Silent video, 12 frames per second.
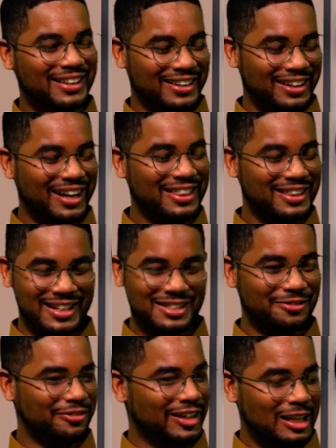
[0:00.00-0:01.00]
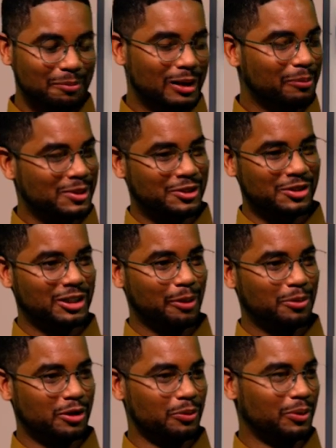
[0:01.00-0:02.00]
Yeah, I think that's a very big
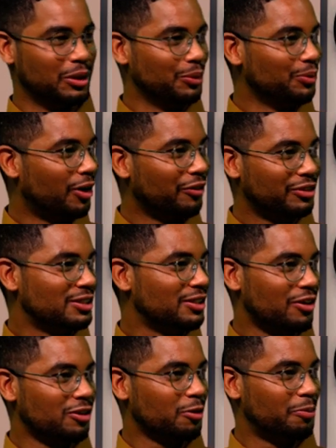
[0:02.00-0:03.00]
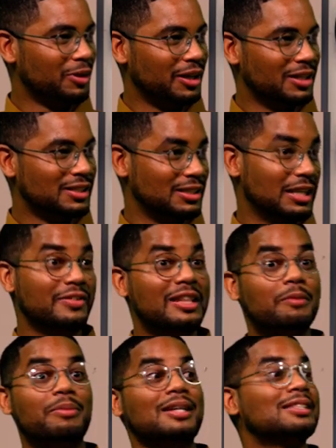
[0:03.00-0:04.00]
misconception. When you often see entrepreneurs living
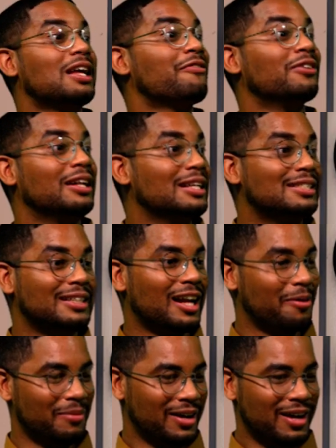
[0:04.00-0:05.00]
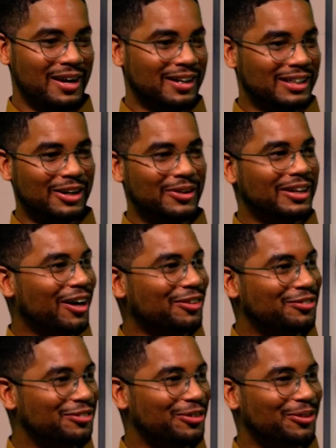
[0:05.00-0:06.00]
the best life on Instagram, going
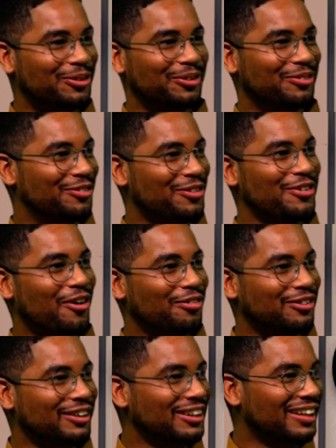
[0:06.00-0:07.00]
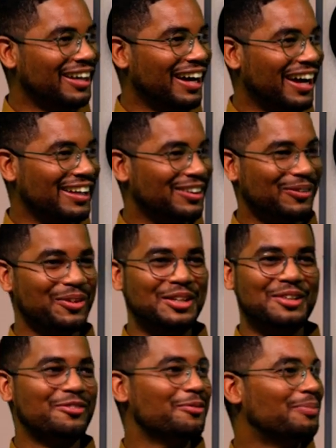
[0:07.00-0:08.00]
out for coffee at all the
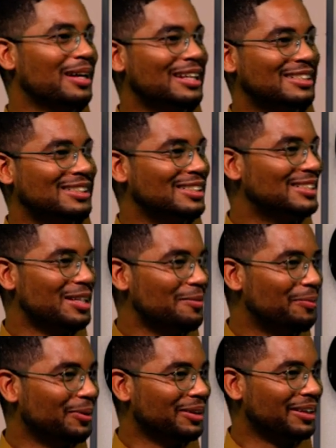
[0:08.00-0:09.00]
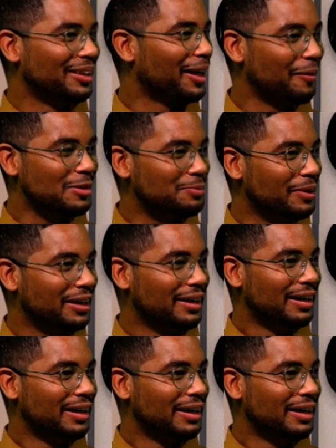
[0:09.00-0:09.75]
different places in Sea Point and Camps Bay,